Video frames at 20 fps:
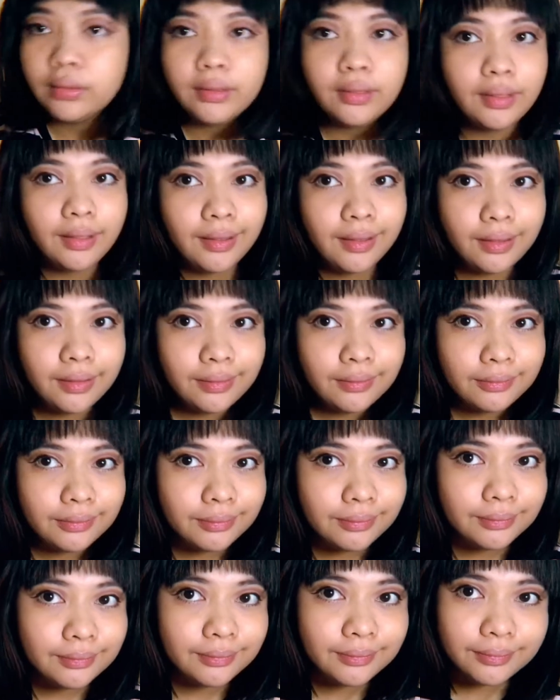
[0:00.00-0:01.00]
Okay,
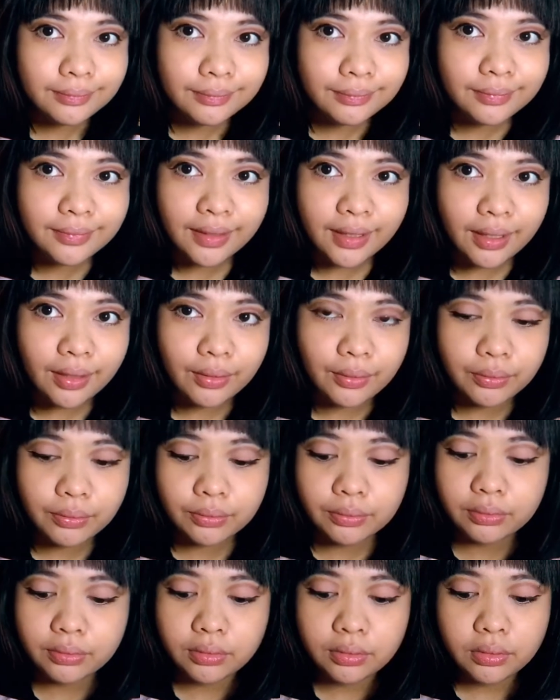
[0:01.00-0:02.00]
now
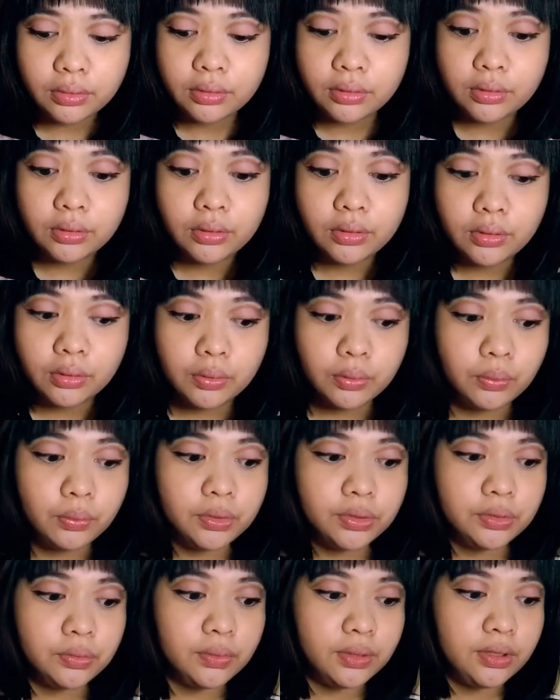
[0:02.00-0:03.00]

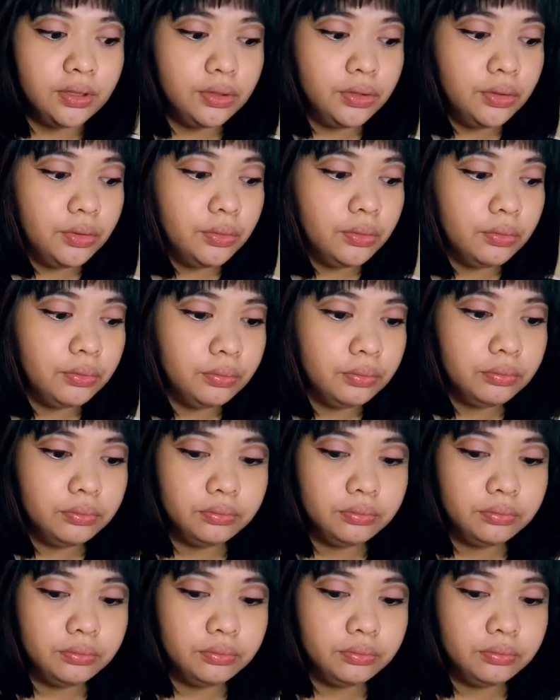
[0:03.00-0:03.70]
what do I do?